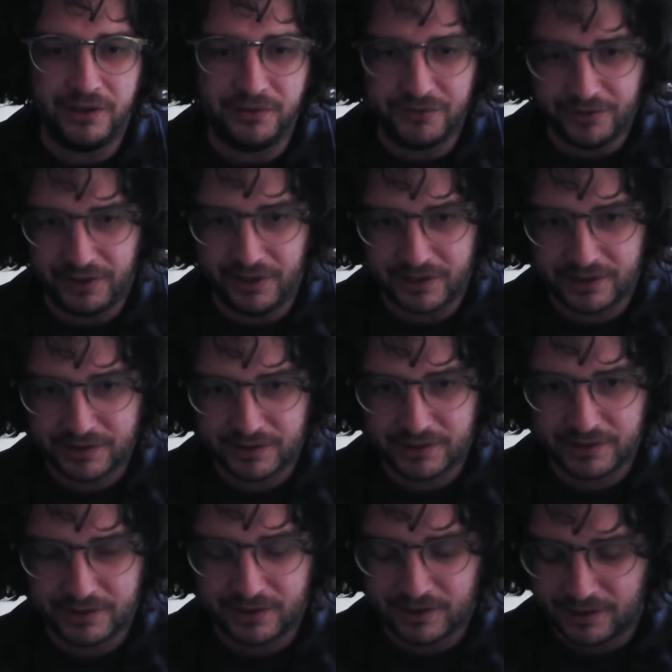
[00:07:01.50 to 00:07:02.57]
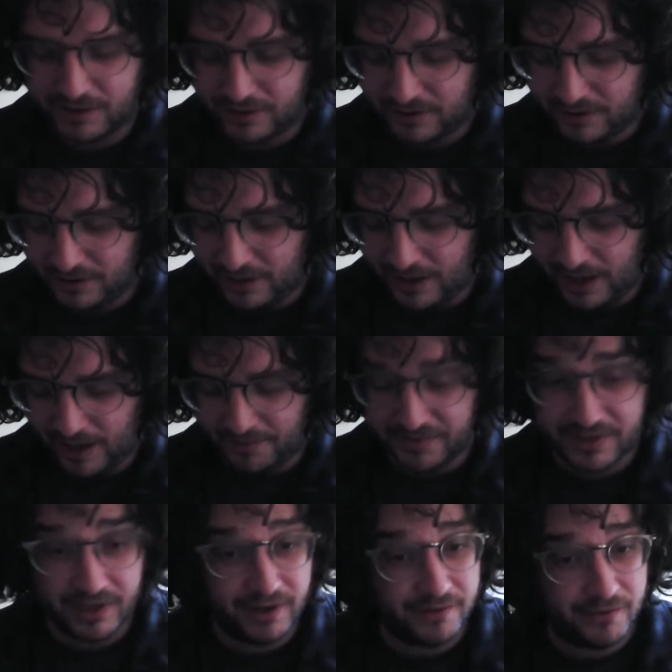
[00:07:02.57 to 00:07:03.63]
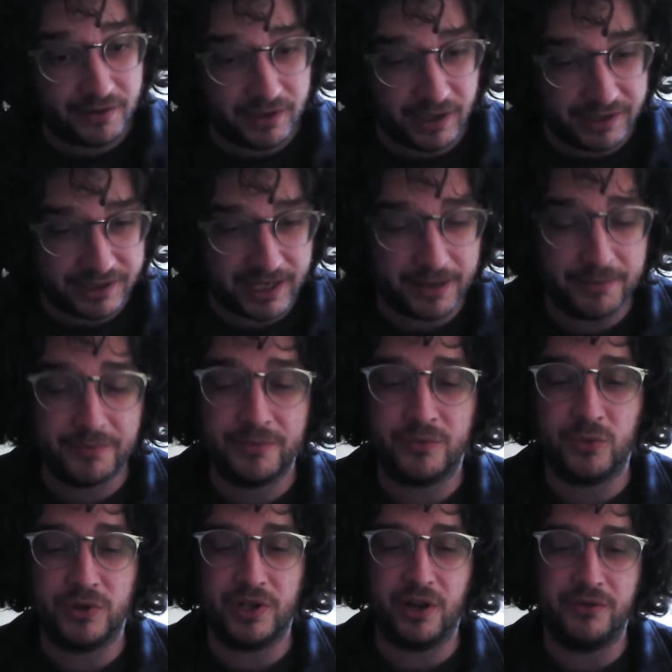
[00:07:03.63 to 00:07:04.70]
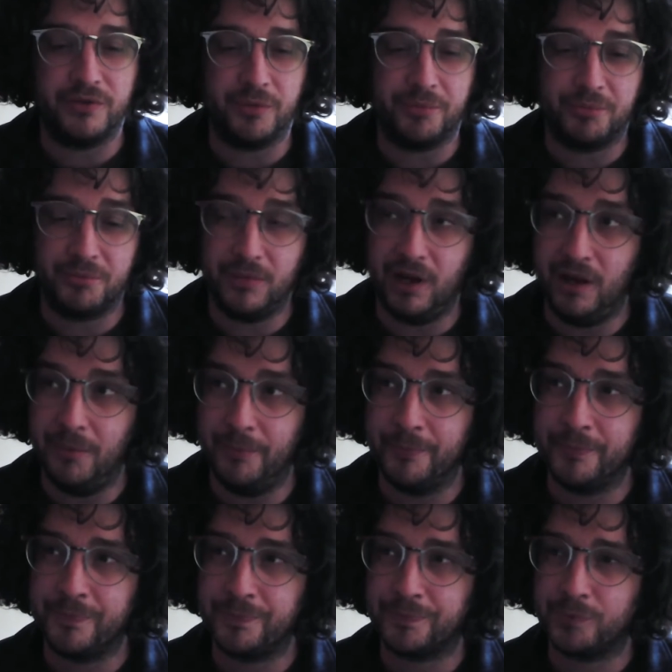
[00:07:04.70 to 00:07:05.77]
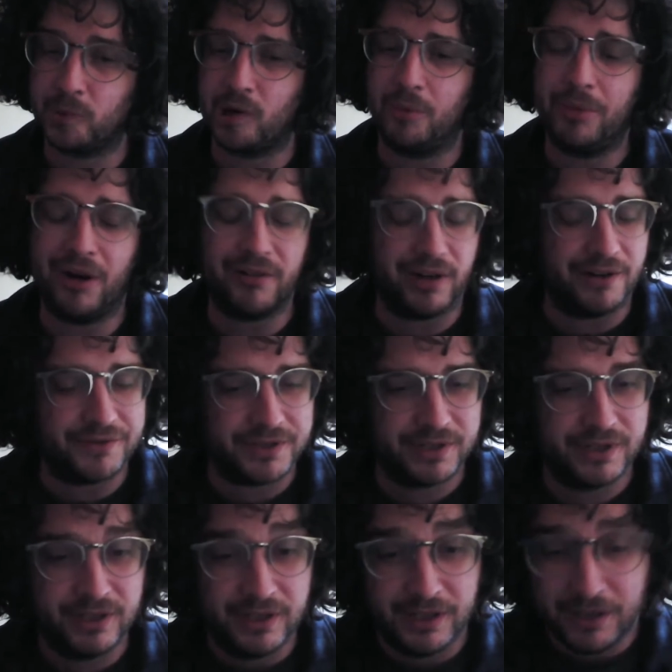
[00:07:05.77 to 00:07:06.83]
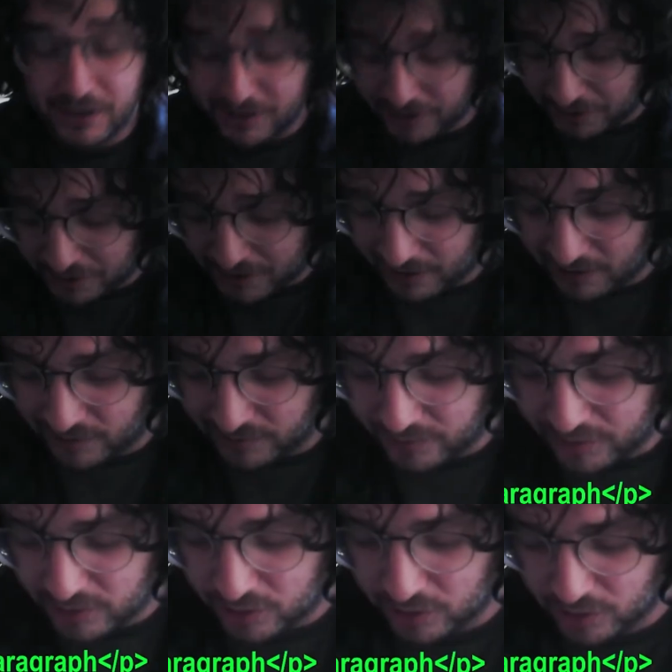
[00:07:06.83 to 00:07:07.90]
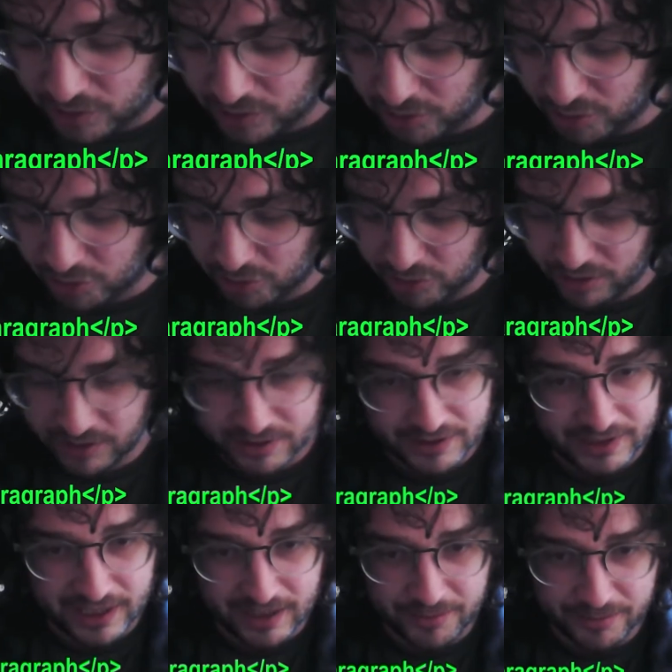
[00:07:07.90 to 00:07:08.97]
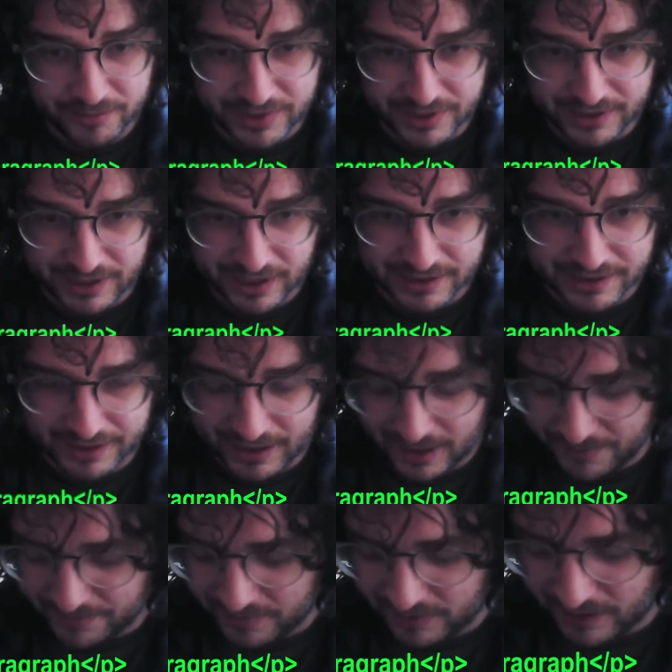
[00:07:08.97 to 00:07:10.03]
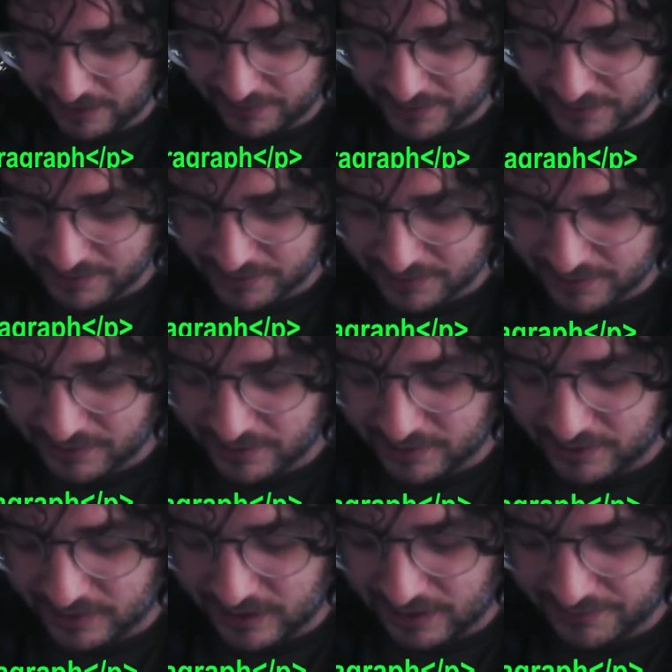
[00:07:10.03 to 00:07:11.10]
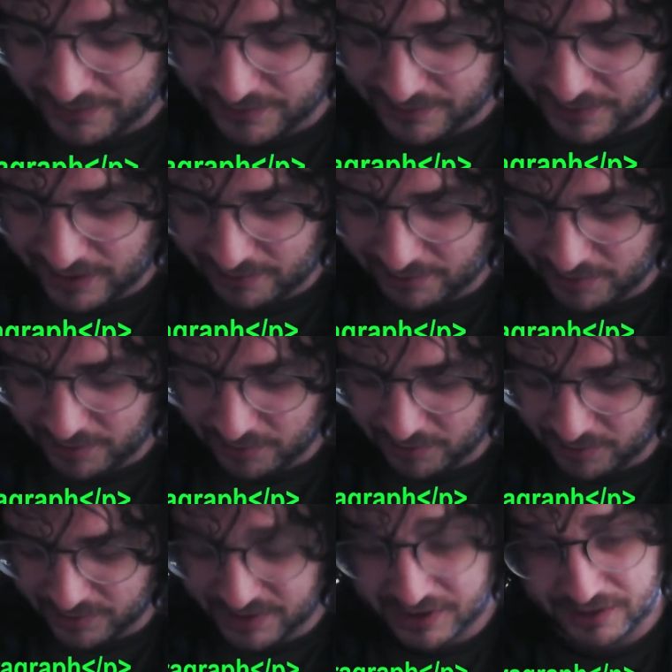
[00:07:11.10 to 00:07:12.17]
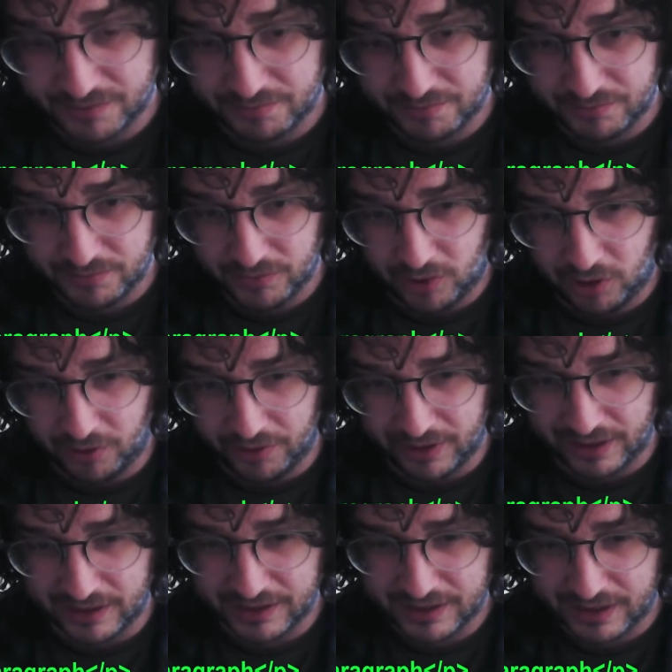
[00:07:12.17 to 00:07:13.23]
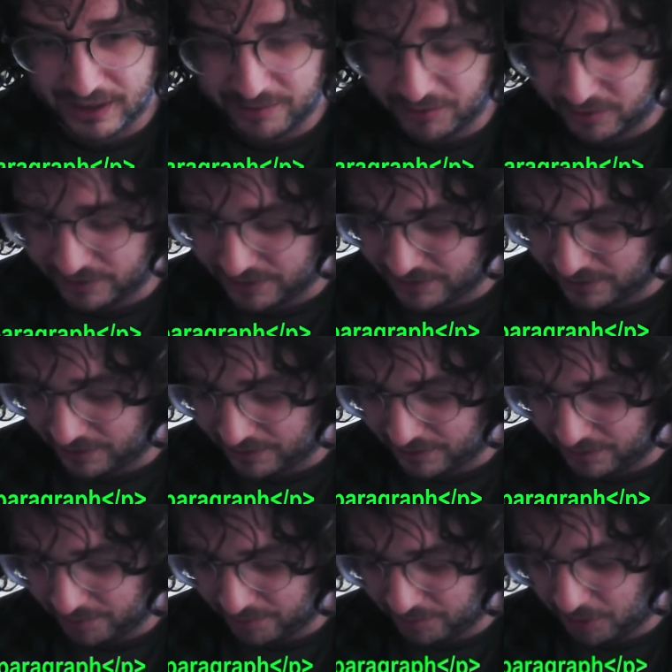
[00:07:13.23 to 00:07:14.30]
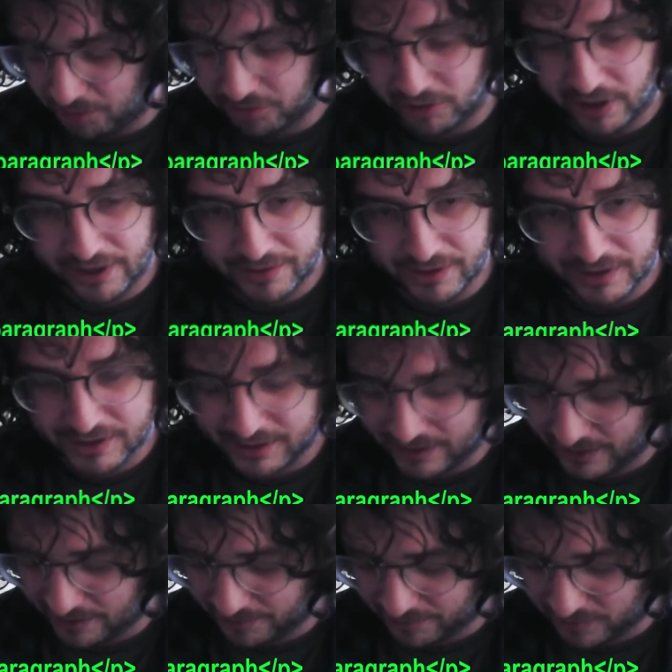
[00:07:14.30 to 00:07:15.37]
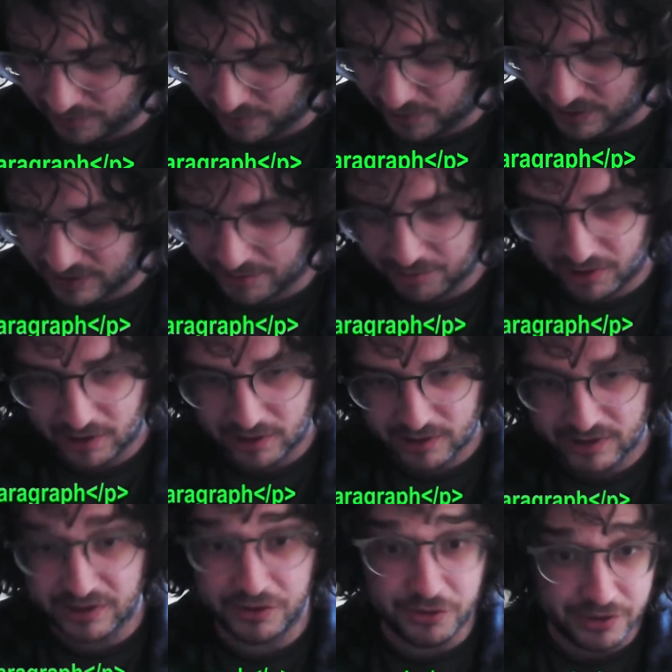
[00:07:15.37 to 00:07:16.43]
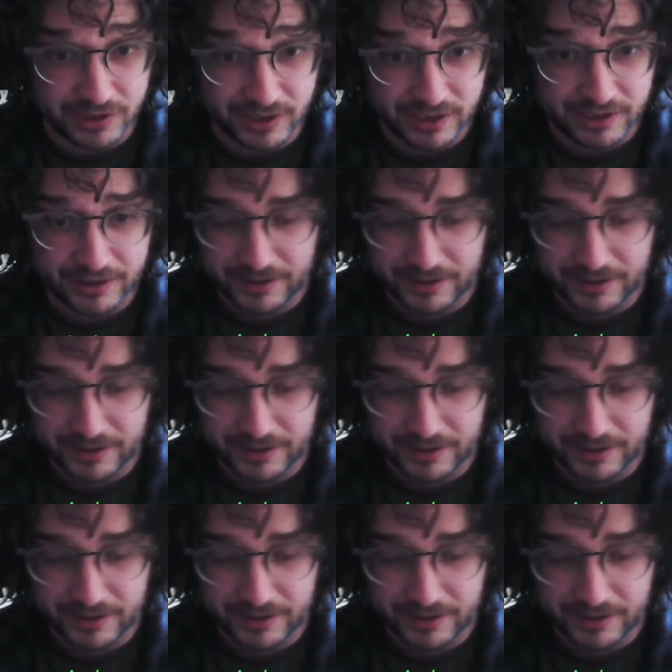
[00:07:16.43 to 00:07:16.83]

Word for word: at first um, so and same would go for um, paragraphs. So you'd have same syntax again, left left arrow, which is on the English keyboard, is on the bottom right next to the uh, question mark usually.